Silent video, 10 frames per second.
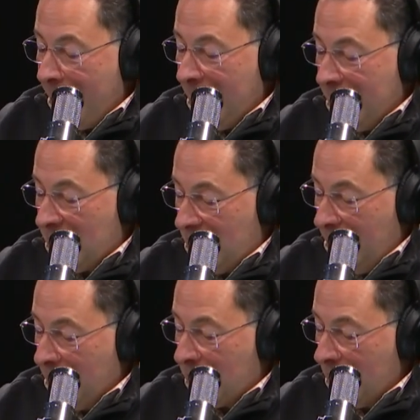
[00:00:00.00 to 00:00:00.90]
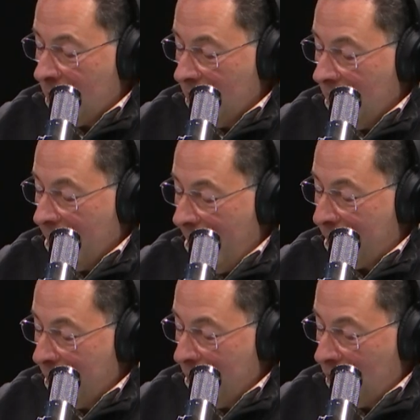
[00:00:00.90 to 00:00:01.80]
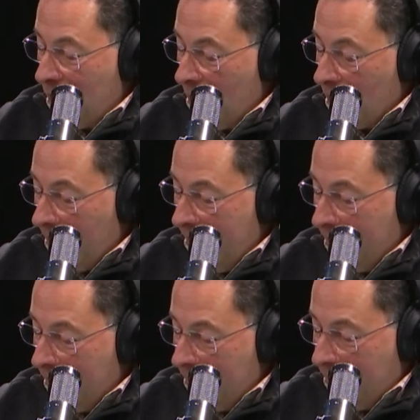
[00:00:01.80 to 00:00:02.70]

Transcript: Emmett, and Stevenson are done after this year, right?